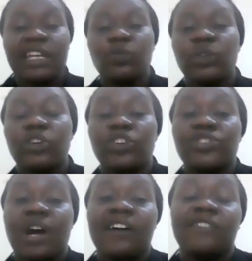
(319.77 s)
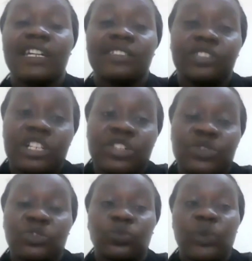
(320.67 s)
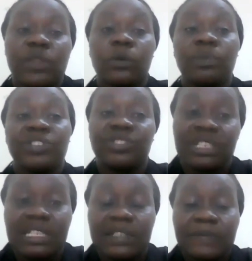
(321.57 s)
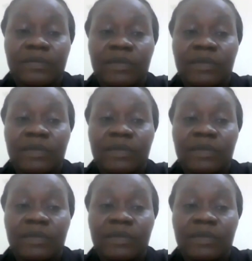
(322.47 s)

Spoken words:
Then we're going to have less issues with obesity,